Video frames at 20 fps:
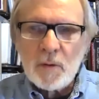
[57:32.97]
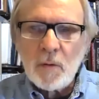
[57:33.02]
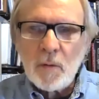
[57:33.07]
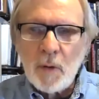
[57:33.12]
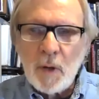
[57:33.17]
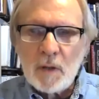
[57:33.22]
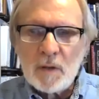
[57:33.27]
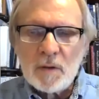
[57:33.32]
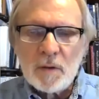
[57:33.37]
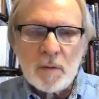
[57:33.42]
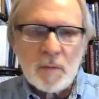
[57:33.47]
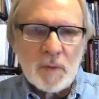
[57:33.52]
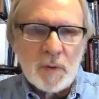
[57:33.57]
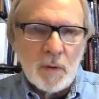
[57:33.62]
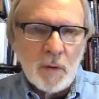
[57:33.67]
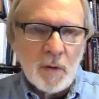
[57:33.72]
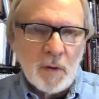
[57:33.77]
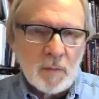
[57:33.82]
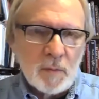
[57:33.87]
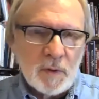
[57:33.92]
there are some
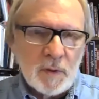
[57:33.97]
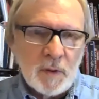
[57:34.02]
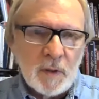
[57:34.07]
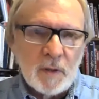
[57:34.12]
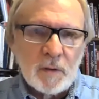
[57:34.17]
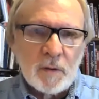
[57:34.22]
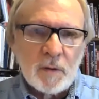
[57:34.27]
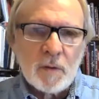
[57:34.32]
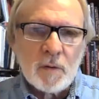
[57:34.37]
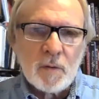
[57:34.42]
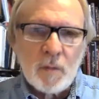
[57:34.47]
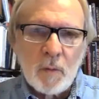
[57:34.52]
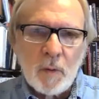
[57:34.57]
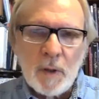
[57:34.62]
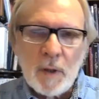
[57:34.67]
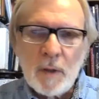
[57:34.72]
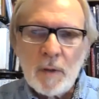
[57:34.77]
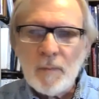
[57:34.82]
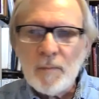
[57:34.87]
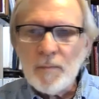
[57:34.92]
circumstances
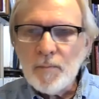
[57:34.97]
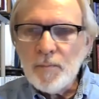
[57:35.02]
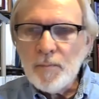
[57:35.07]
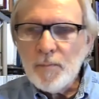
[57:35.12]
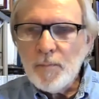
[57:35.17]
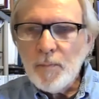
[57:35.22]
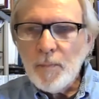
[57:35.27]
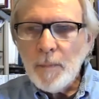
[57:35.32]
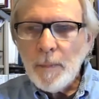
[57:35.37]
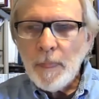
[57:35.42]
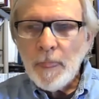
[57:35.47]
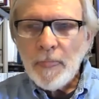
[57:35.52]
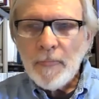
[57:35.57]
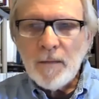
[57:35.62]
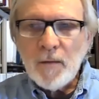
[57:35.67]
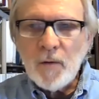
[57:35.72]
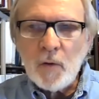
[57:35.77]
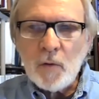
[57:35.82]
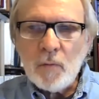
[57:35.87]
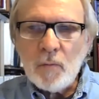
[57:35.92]
where
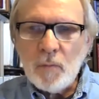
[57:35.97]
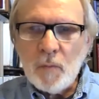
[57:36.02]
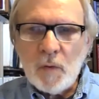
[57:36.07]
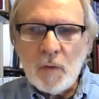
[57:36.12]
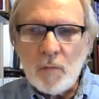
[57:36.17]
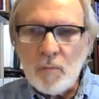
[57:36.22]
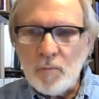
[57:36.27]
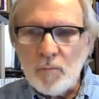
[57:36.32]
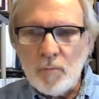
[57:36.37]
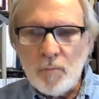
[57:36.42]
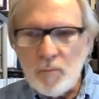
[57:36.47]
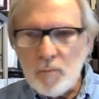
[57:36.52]
you, you,